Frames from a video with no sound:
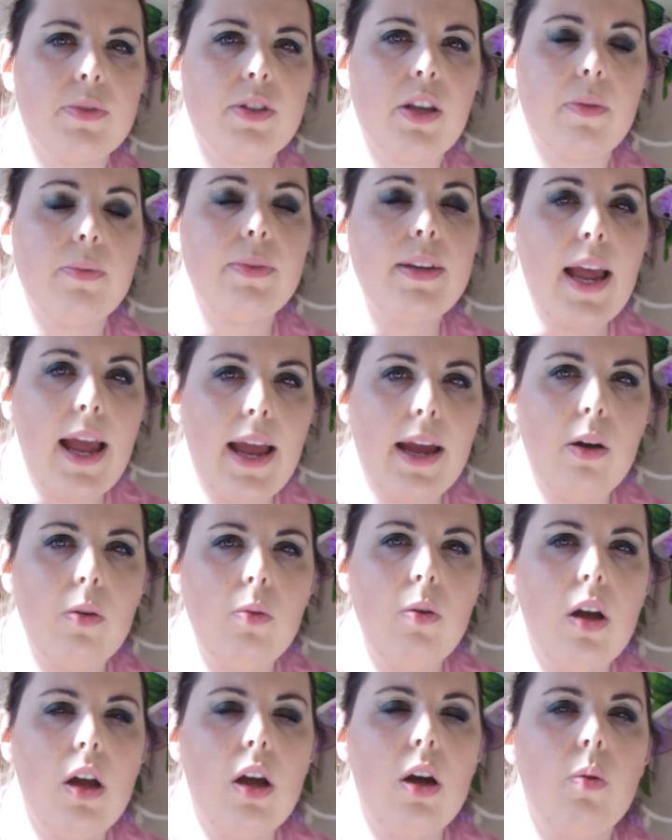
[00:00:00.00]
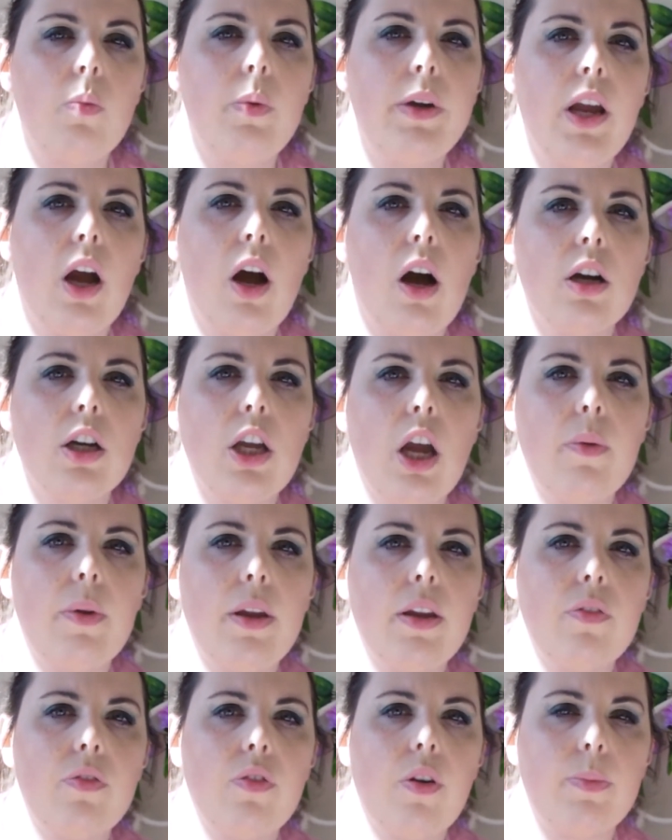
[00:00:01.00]
So now we are
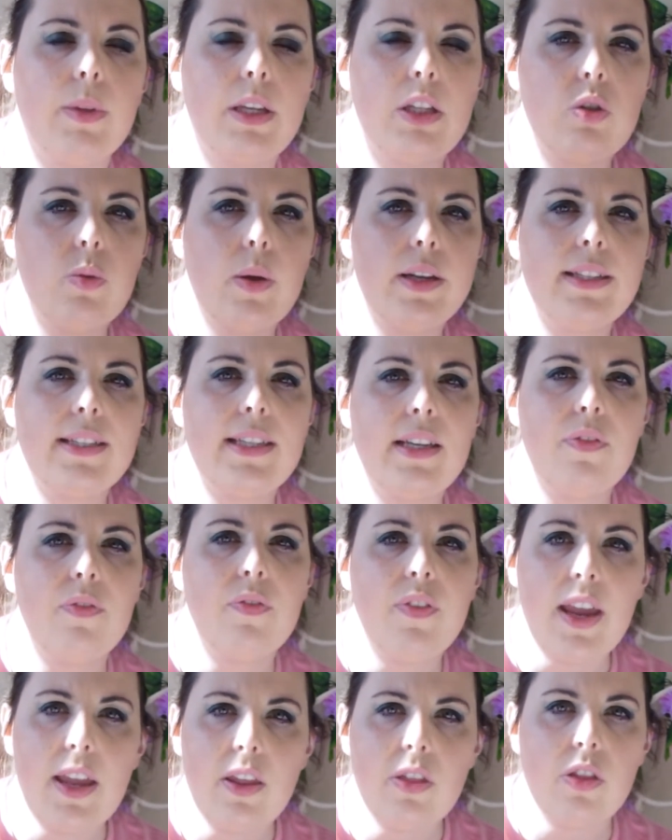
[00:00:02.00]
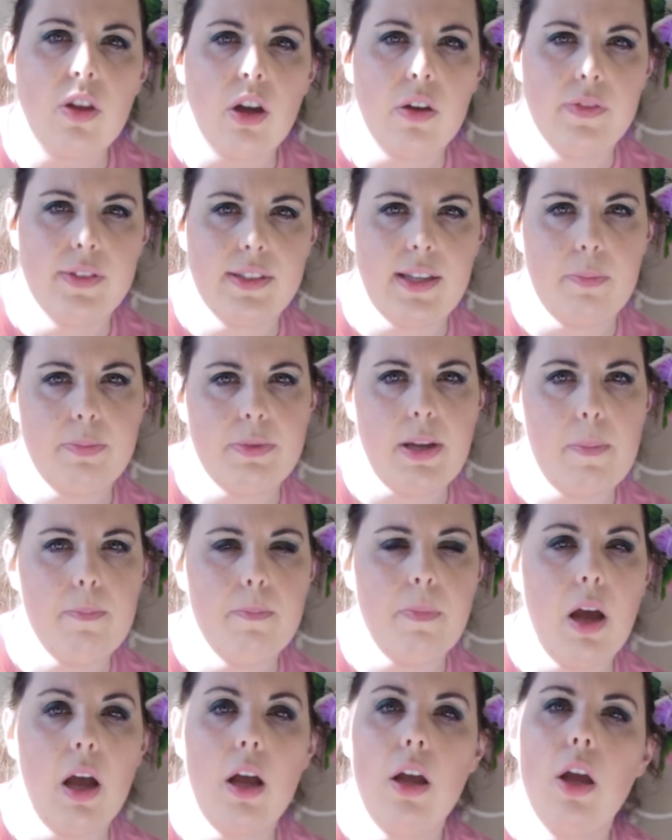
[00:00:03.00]
going from the 25th of
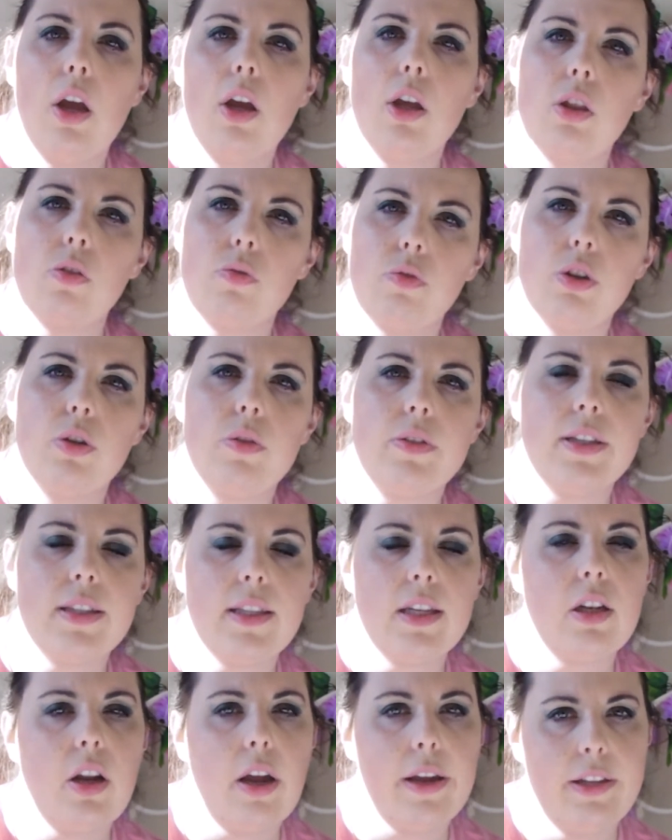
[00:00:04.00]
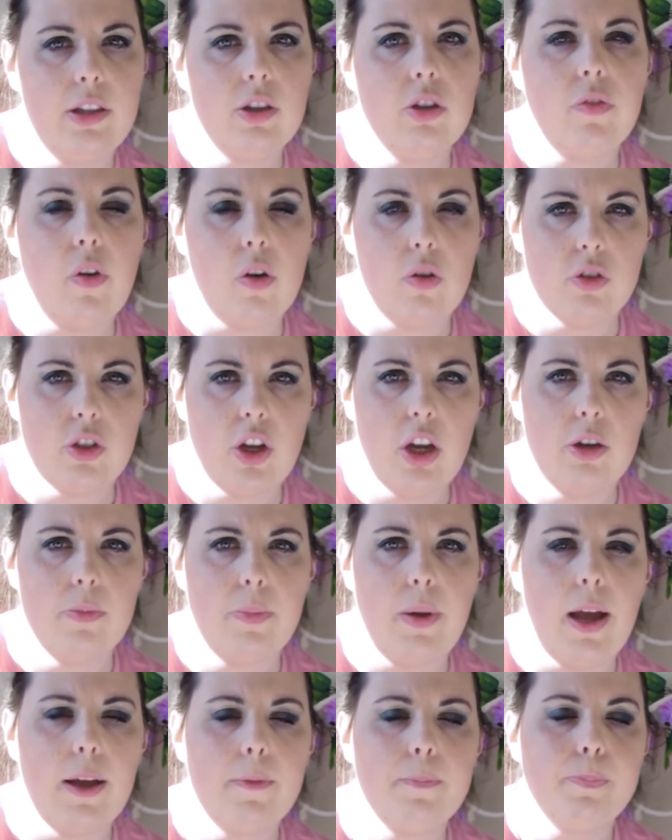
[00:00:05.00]
September through to the 9th of
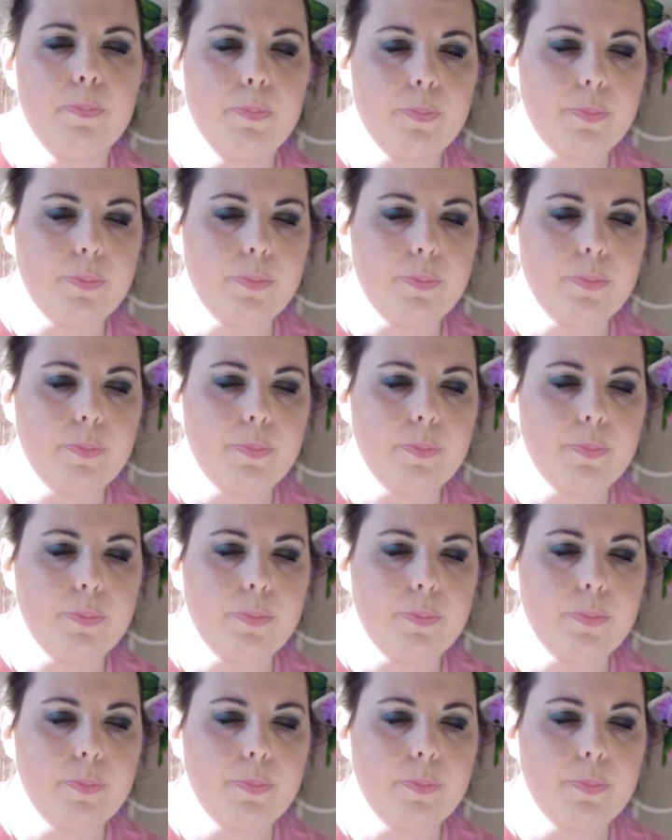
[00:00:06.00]
October.